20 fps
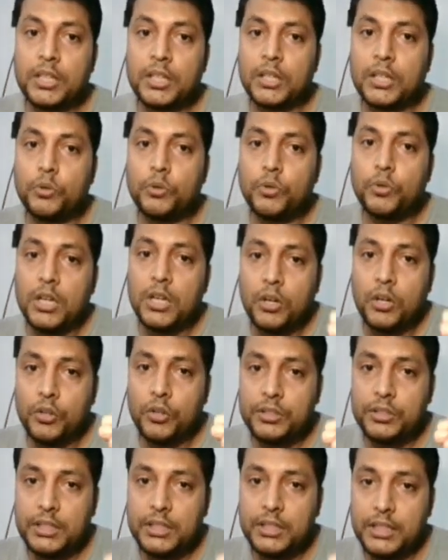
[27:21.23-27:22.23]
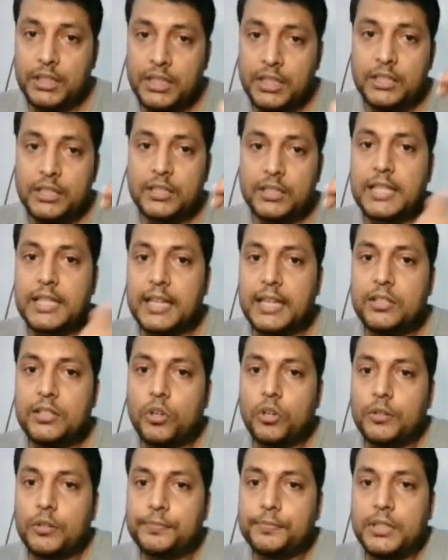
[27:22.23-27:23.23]
Now on the inner side
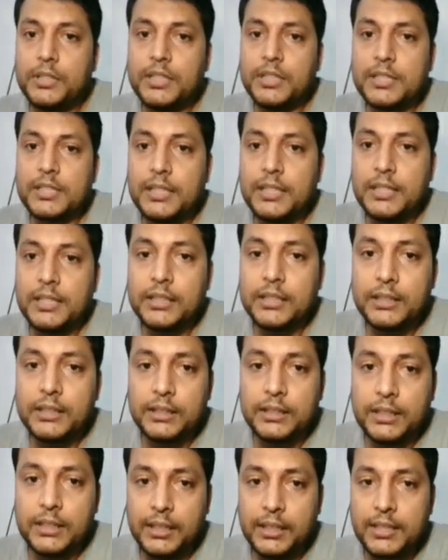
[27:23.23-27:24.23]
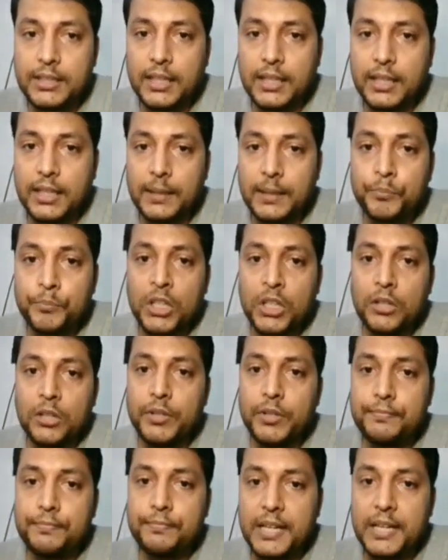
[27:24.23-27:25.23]
of this theca
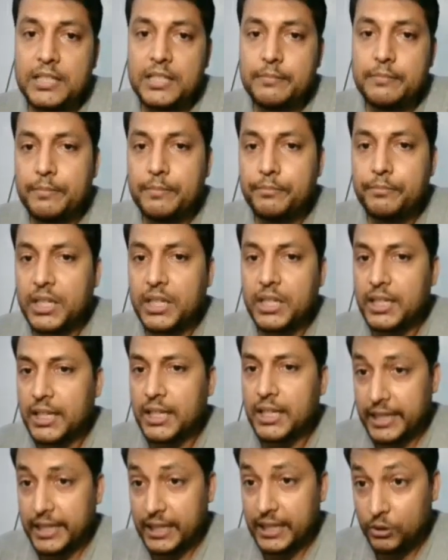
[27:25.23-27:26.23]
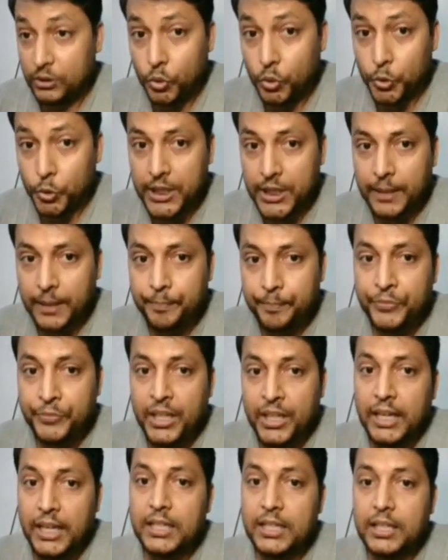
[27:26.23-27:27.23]
we find membrana granulosa,
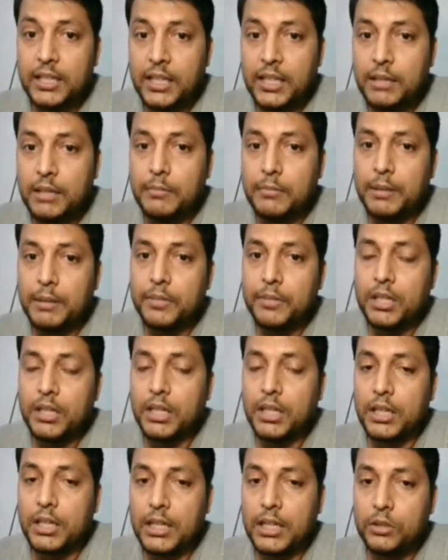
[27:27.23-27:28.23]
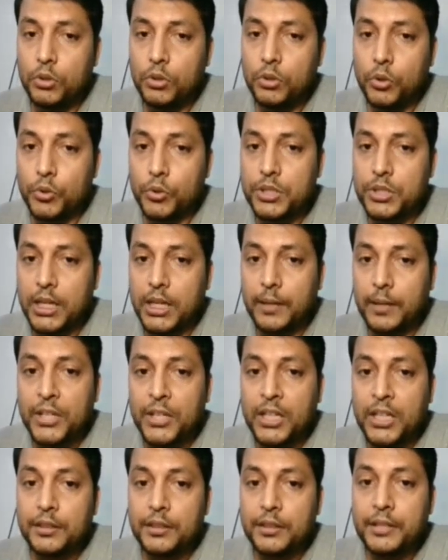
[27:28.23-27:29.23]
and in membrana granulosa
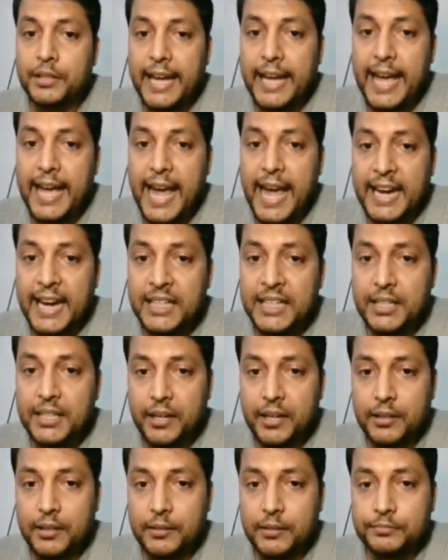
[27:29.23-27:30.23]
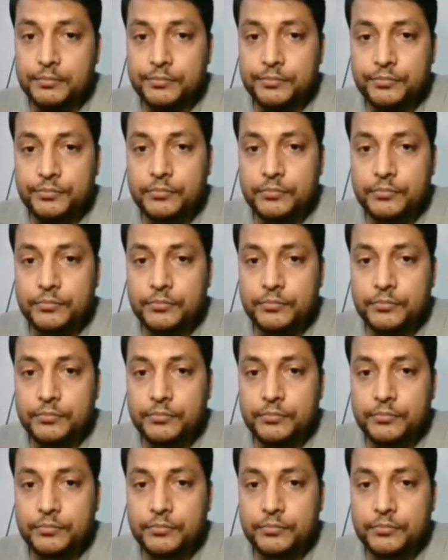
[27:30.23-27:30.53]
the antrum